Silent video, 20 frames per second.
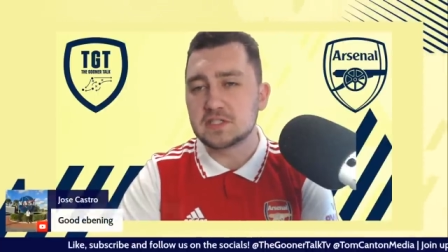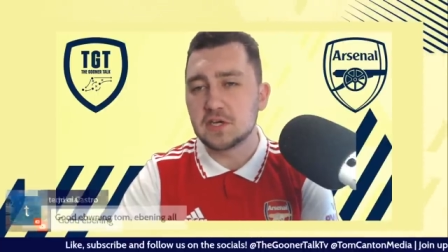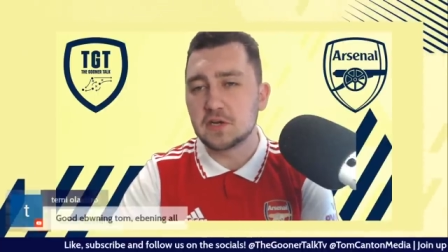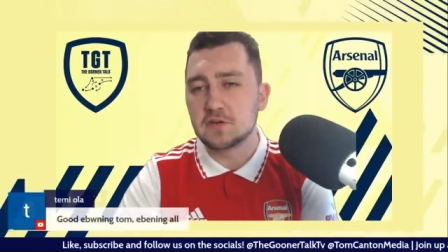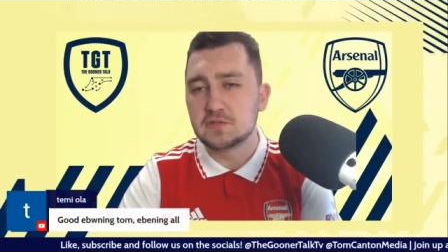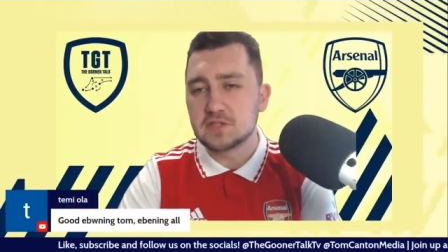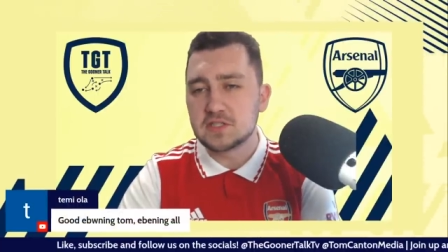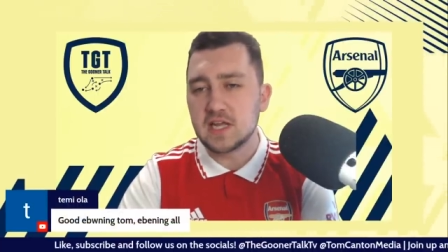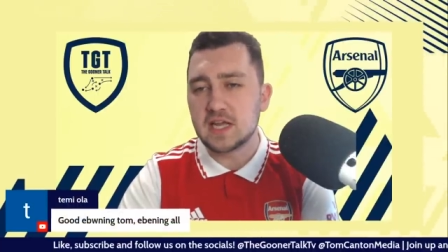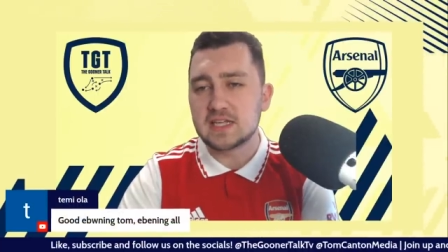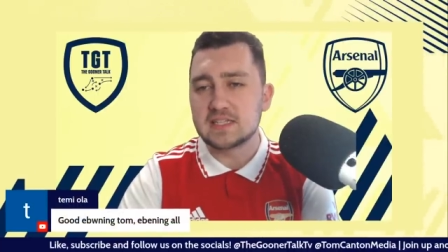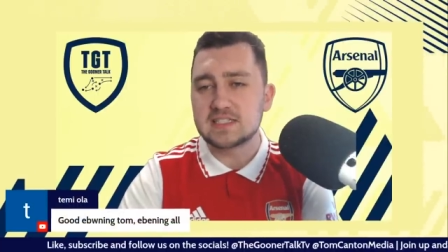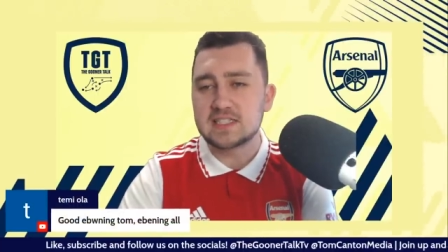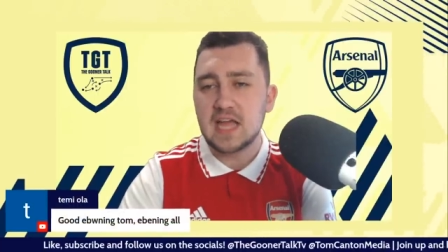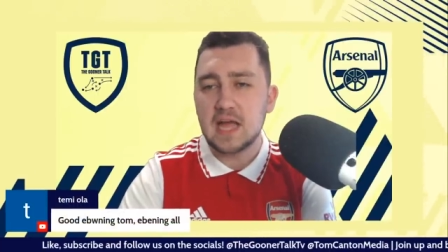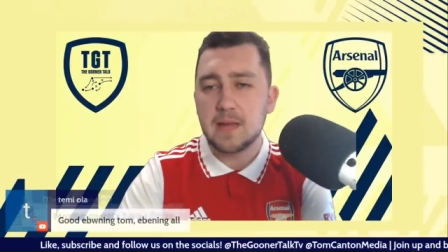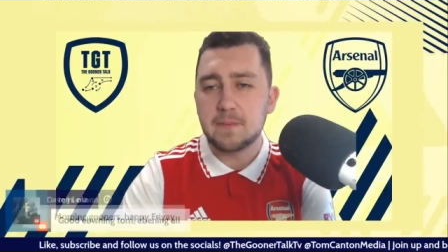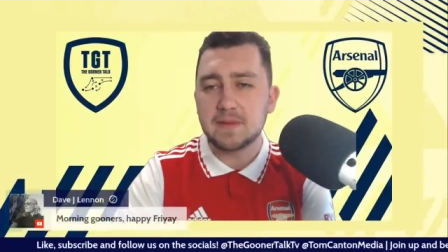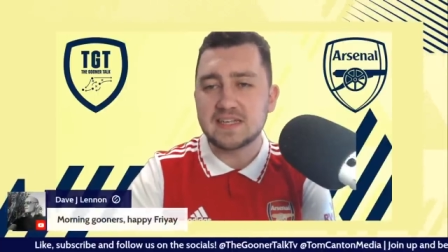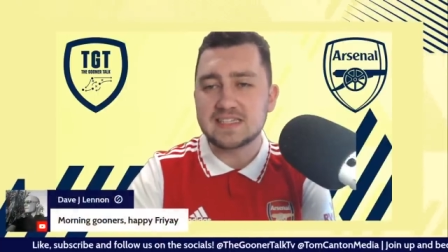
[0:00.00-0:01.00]
Jose,
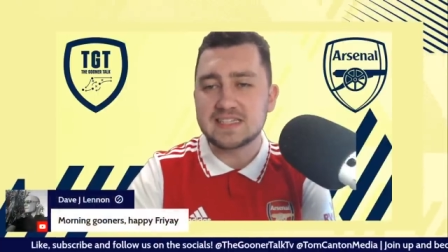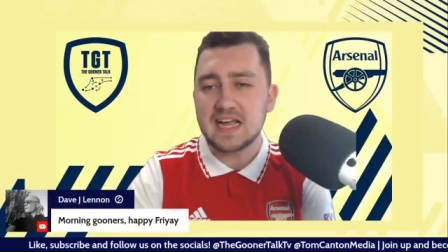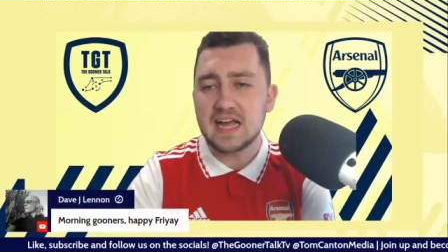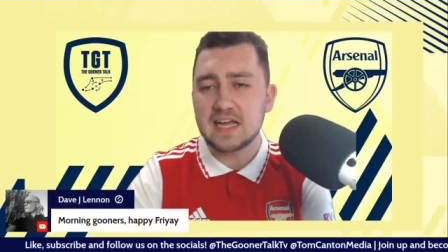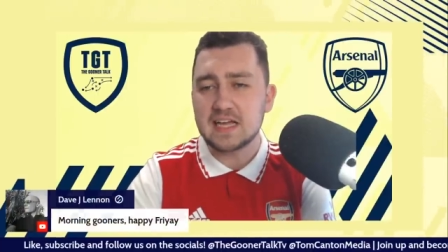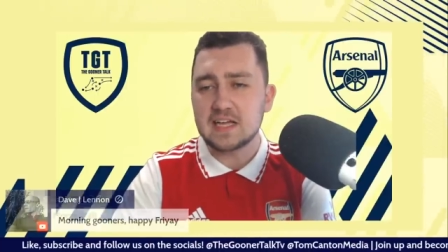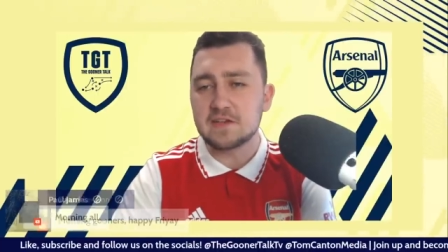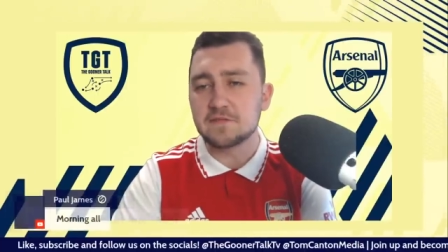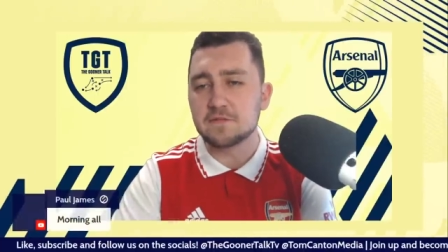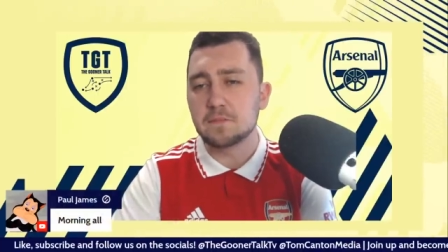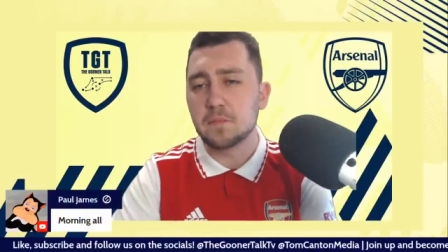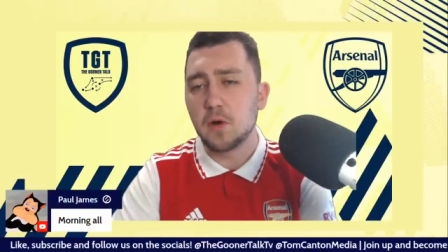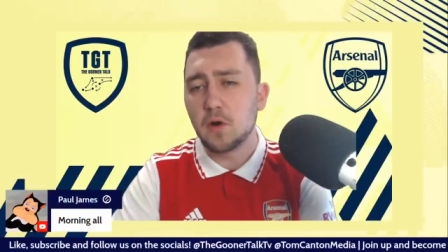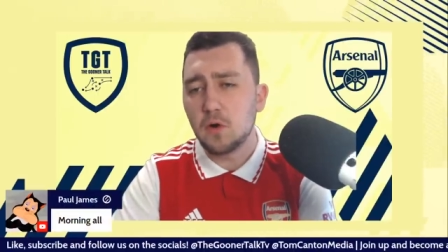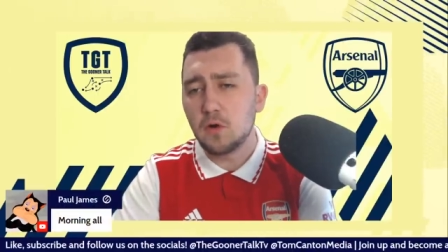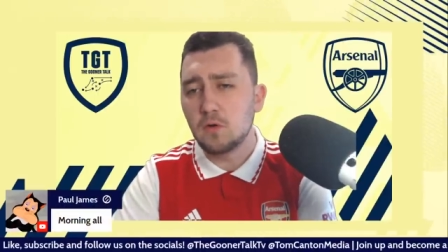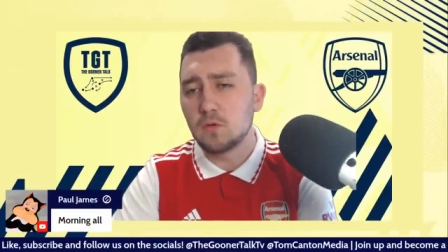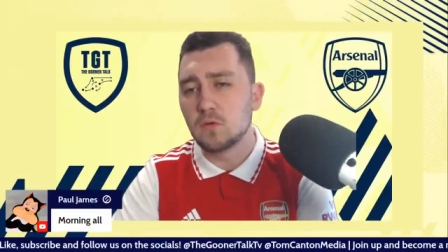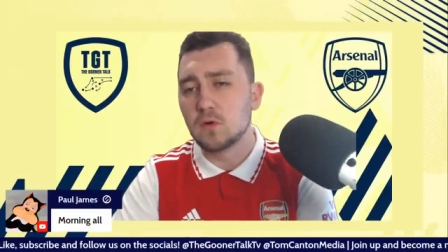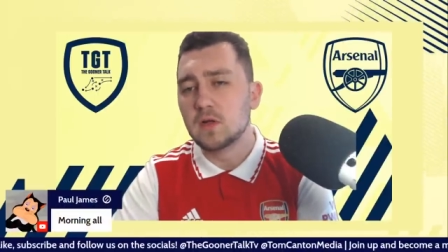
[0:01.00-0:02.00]
Temmie, Dave,
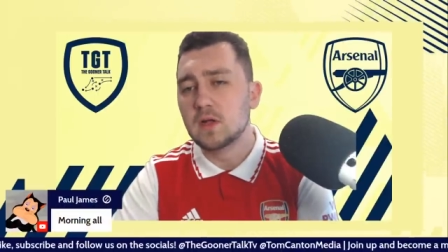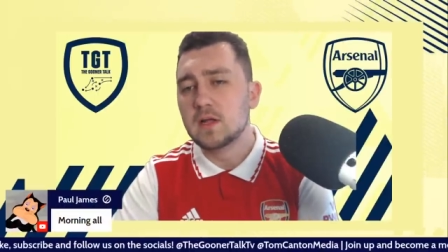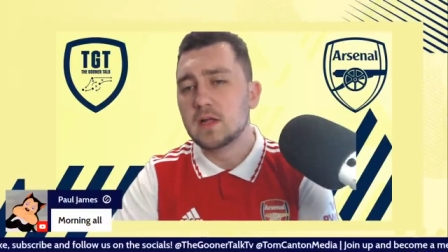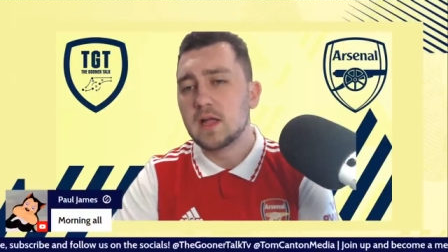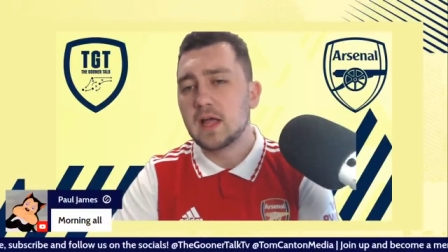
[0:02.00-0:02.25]
Paul.